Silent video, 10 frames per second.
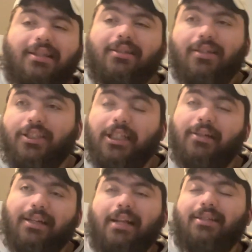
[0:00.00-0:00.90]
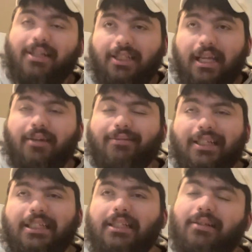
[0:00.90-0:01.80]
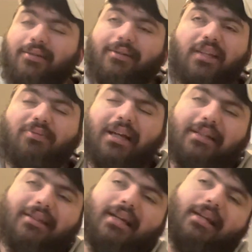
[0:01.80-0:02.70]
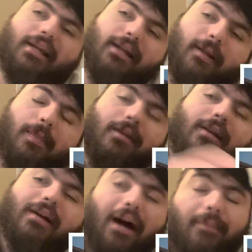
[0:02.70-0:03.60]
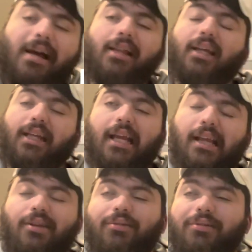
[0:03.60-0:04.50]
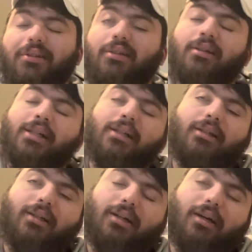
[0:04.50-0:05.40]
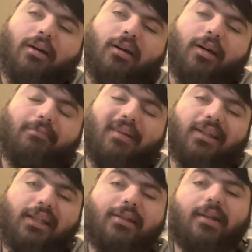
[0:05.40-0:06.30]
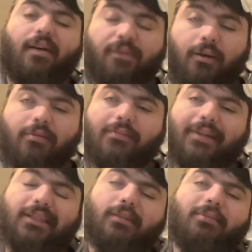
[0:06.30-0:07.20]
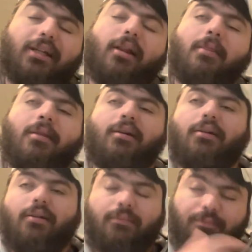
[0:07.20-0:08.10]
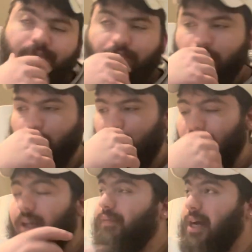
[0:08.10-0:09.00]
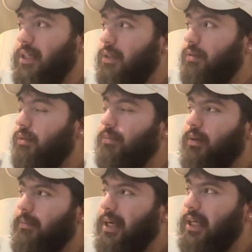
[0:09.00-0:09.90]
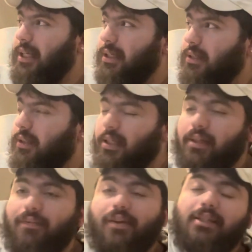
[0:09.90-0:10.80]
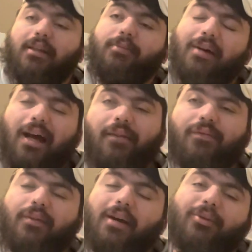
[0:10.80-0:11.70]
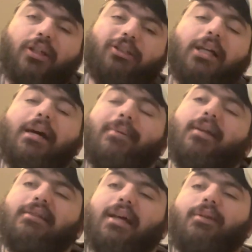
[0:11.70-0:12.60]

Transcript: their generation. That's his generation. So, that's why he's saying that. I'm not, like, hating on Melly because I fuck with Melly, but like, if I go to one of my, like, for example, I work a job outside of